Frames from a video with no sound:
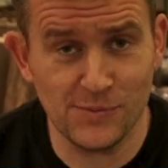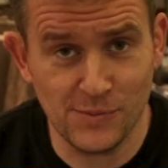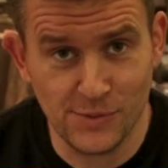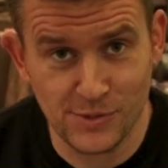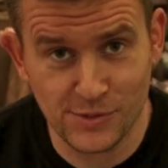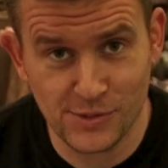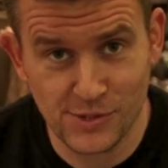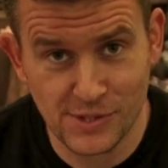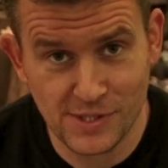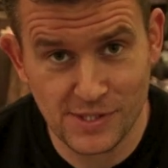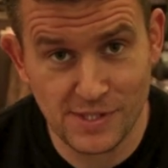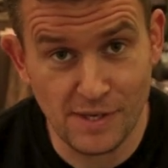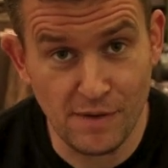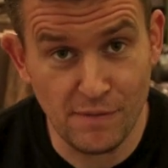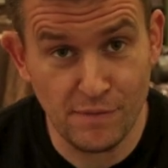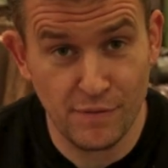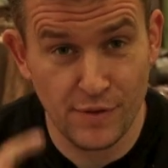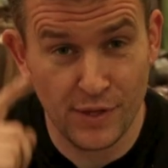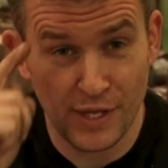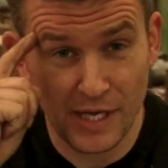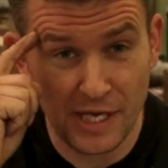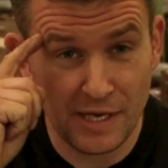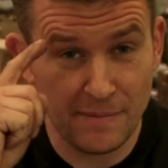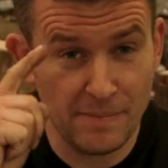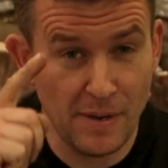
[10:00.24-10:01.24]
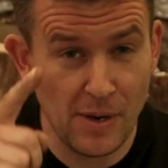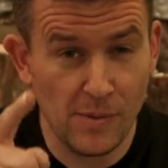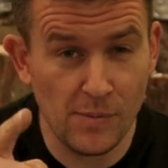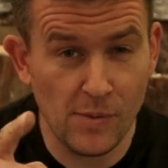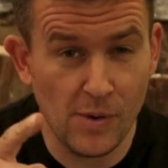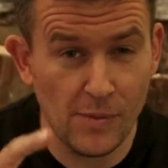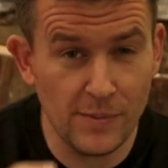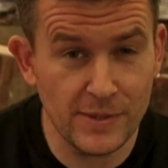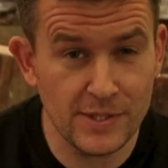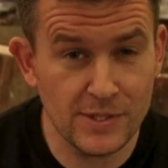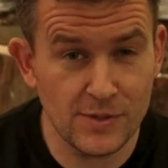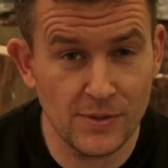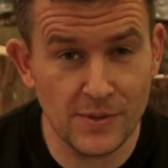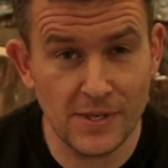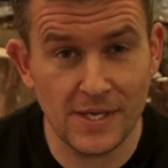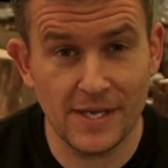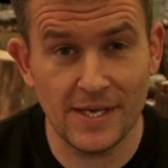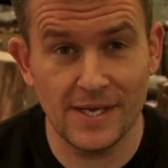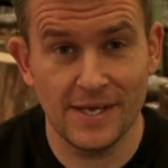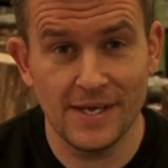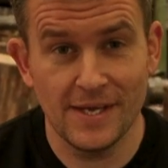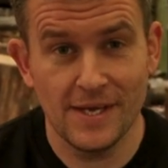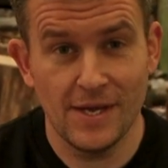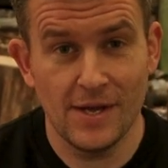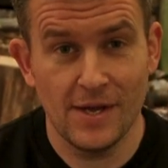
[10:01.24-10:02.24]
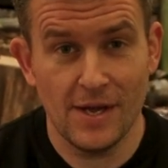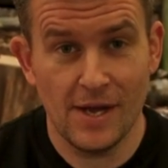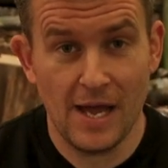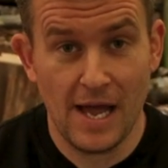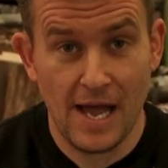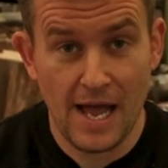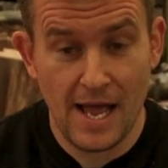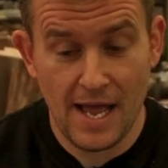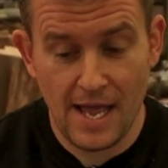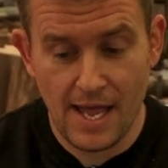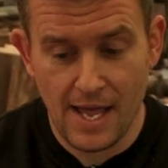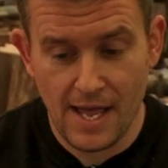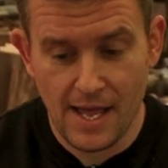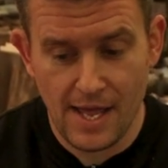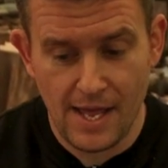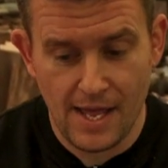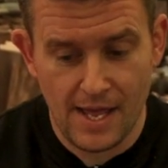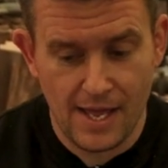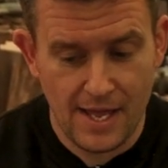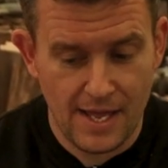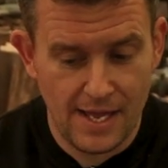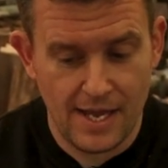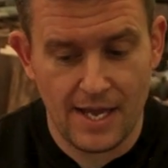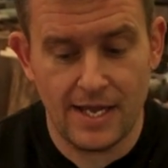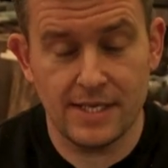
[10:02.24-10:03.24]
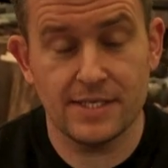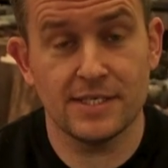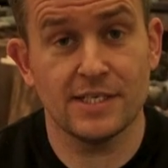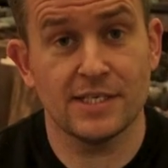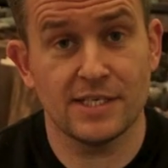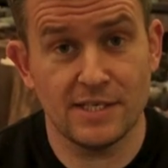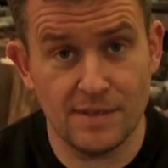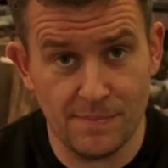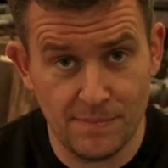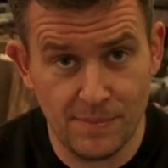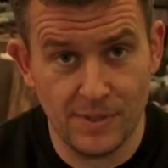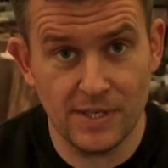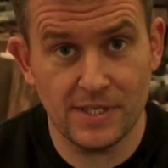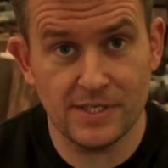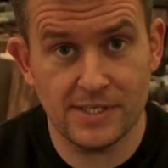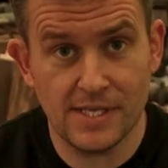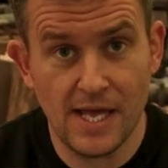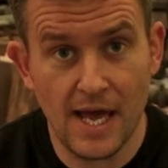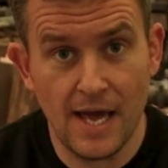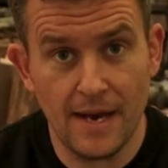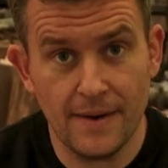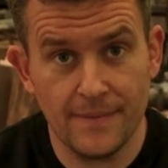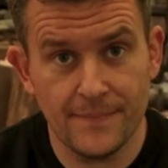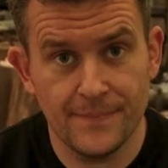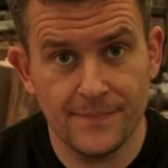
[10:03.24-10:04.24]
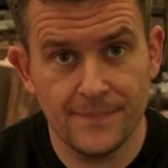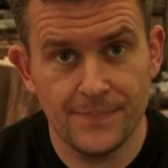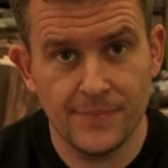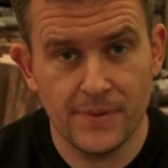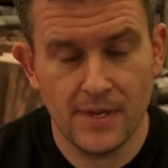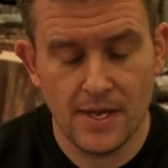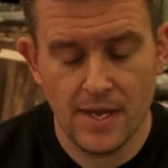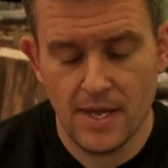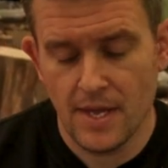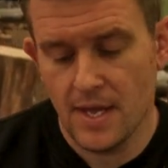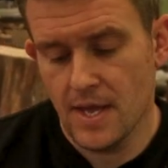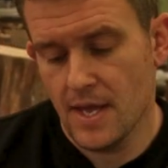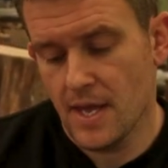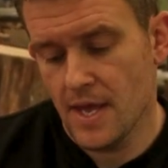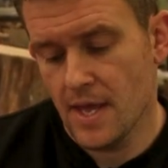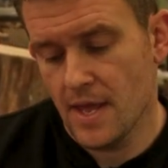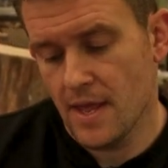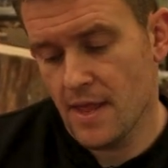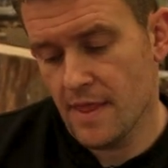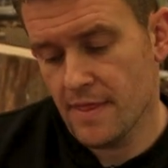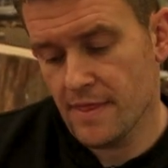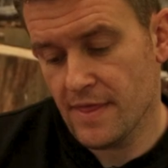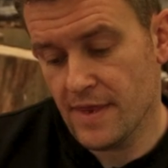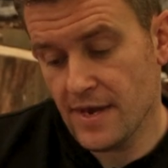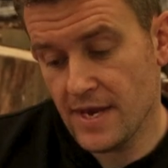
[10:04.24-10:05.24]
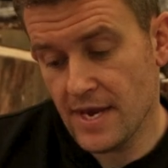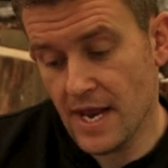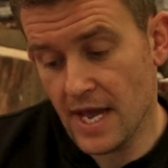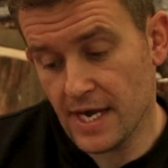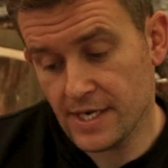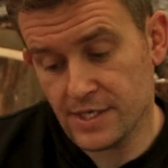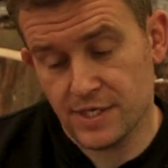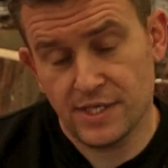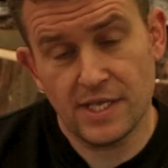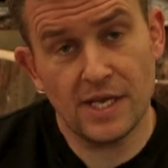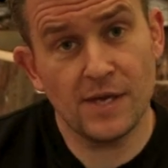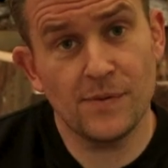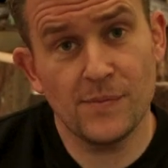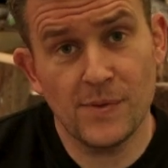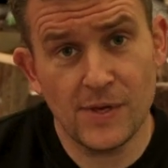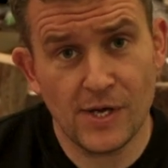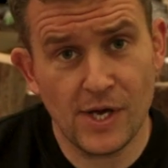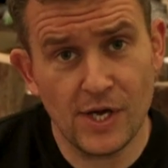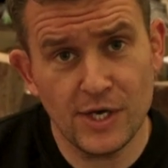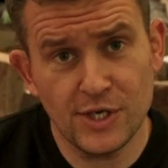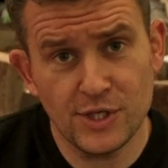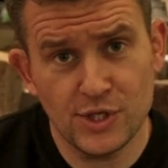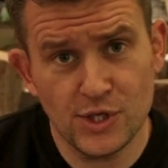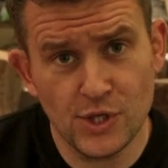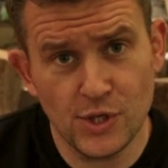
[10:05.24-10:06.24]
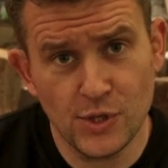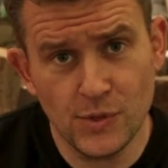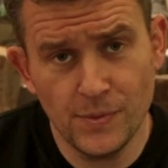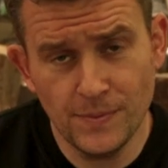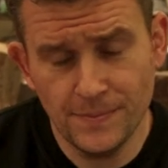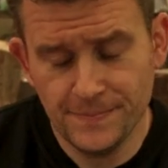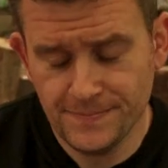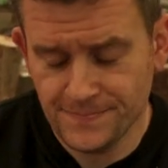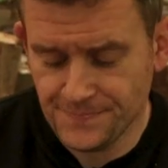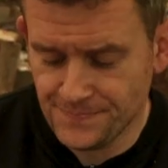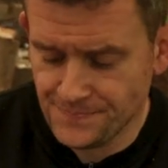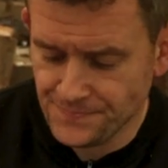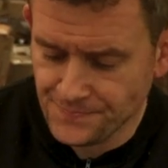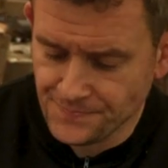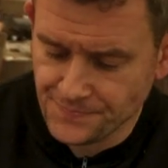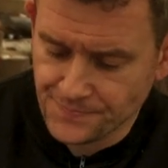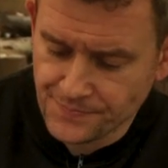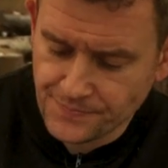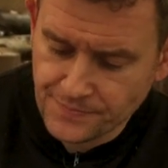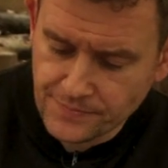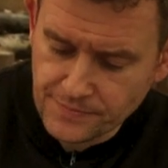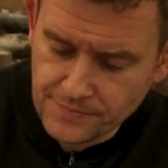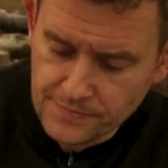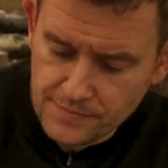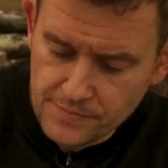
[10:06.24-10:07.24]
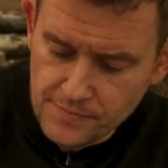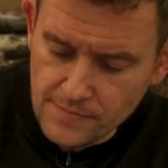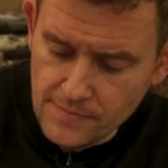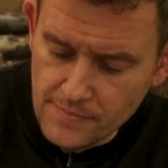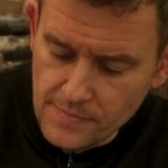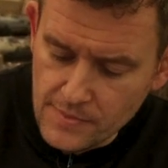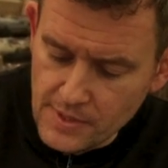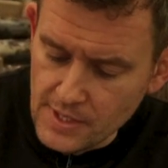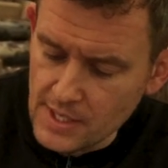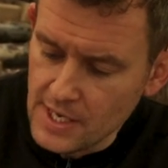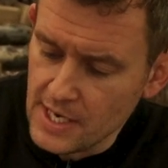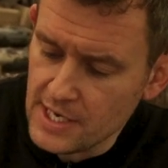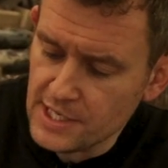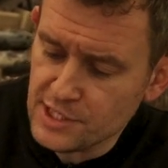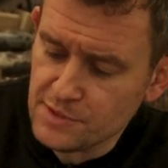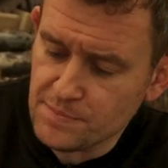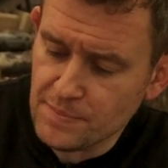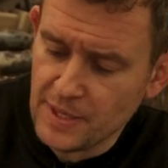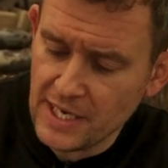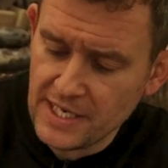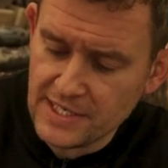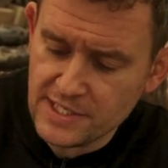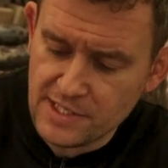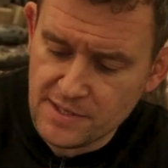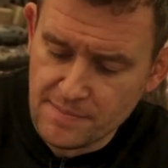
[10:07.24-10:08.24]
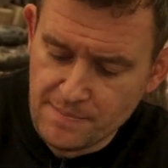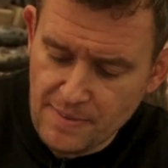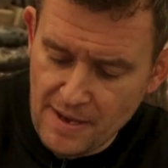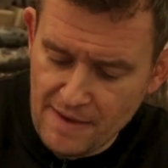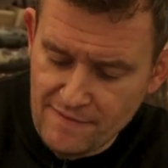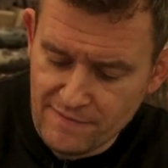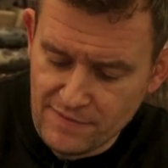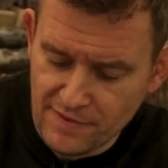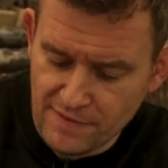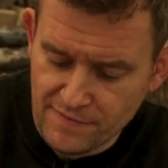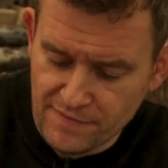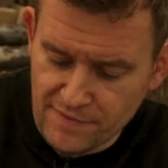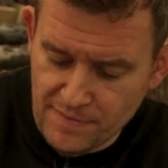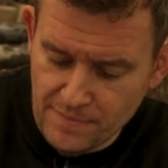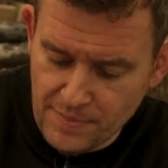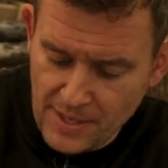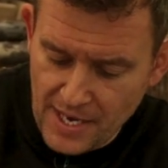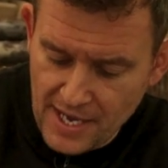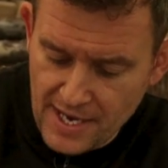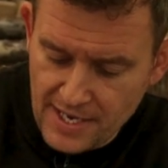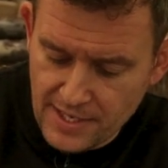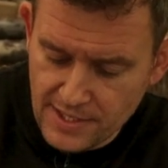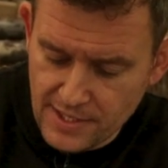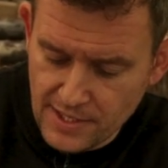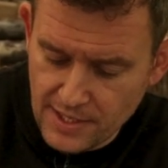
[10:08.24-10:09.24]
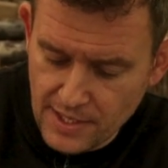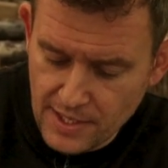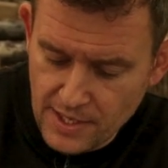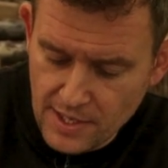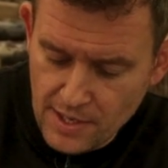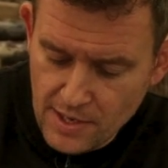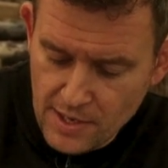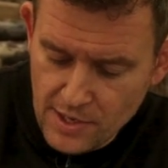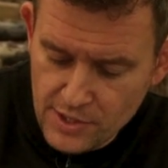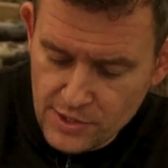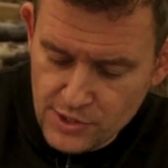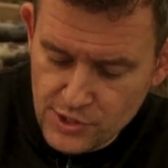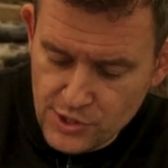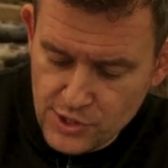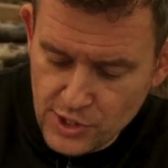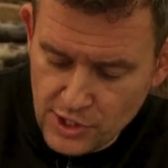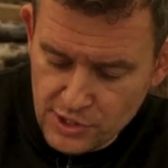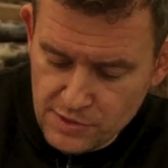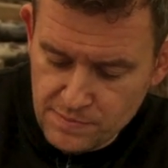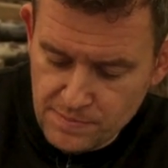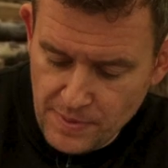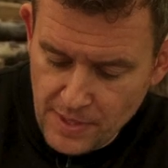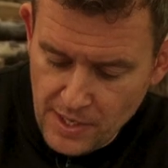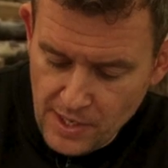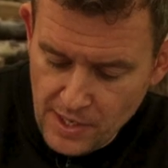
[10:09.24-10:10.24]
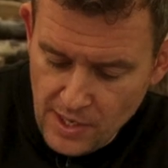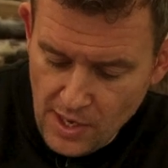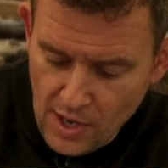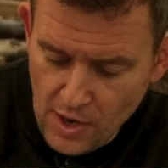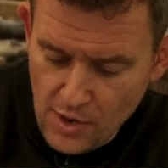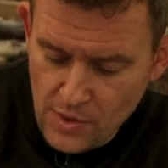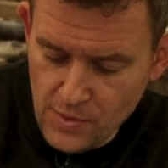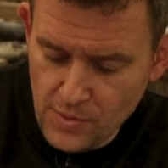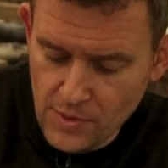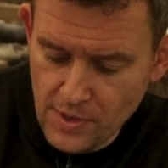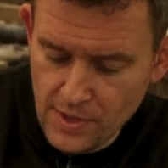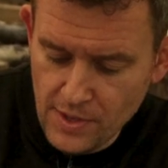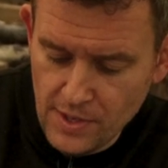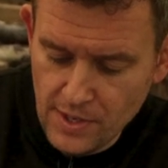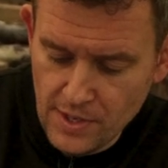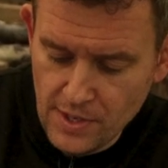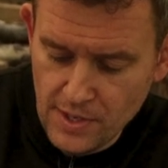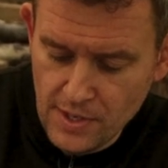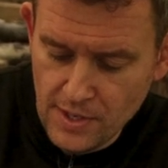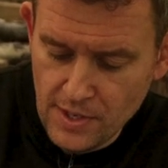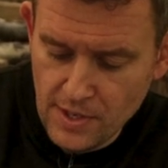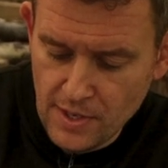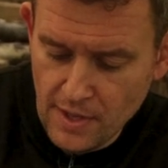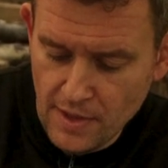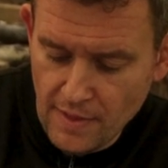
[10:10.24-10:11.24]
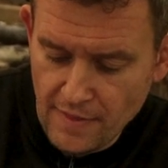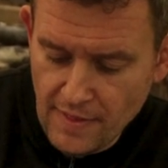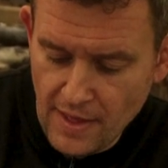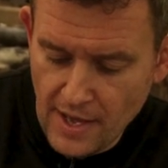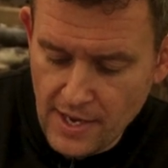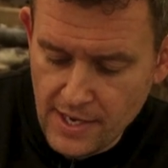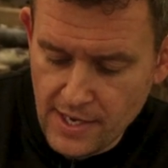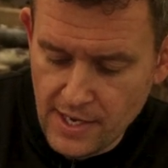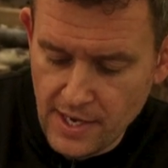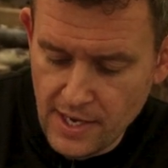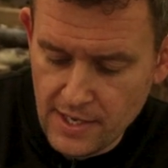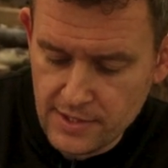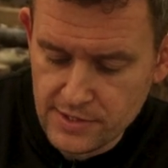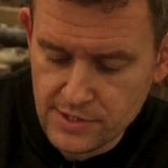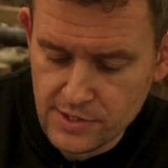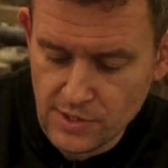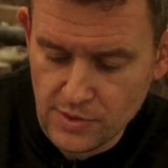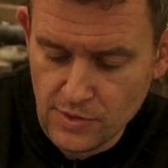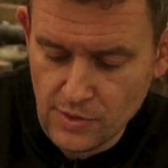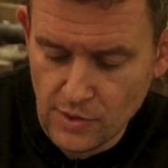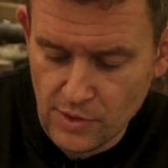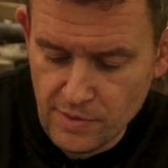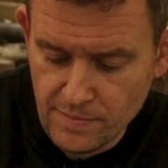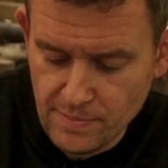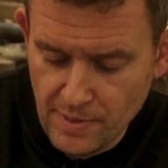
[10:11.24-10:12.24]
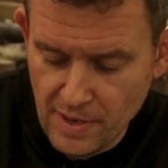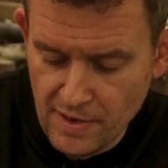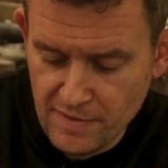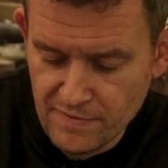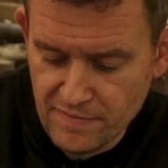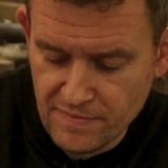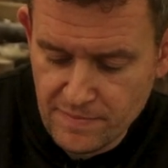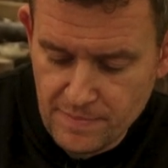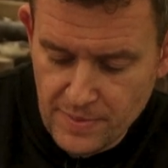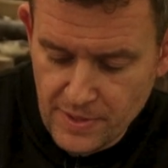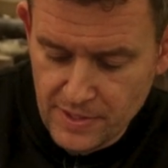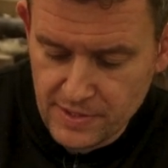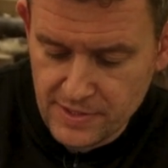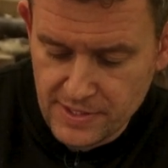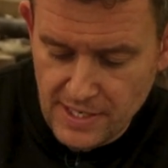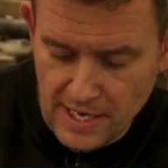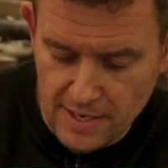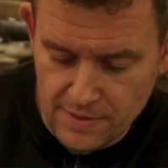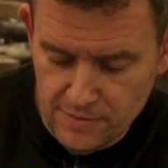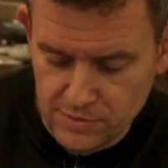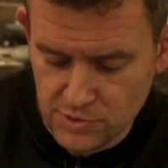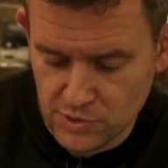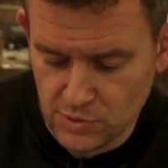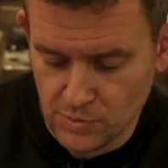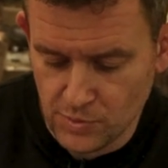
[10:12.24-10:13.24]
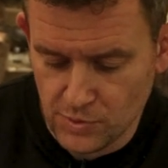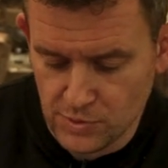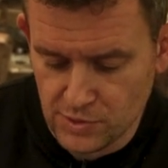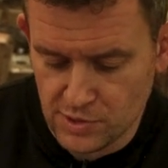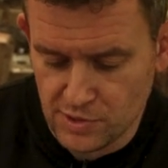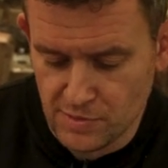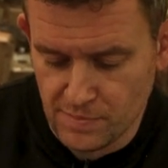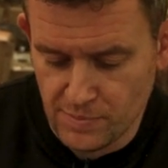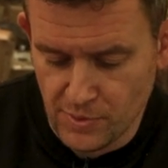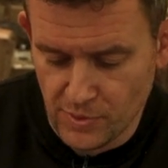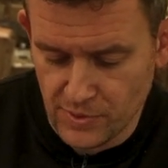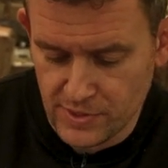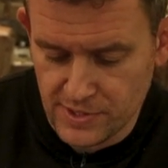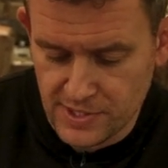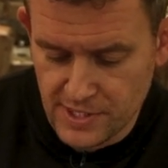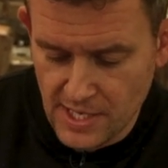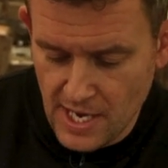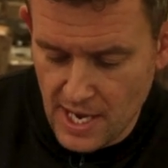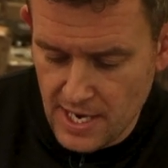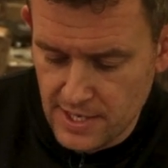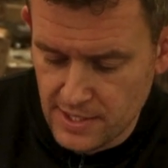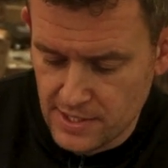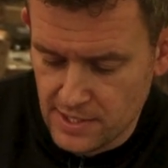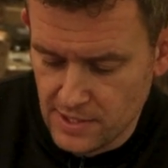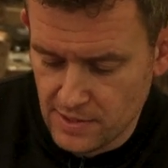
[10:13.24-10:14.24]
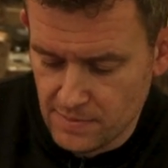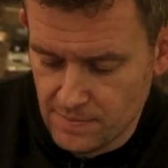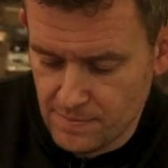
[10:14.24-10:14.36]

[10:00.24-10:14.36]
towards yourself. Think about what we're doing. It's as simple as that. The next thing we're going to do is place the bevel of the blade just below that cut, so not above, but down towards the pointy end.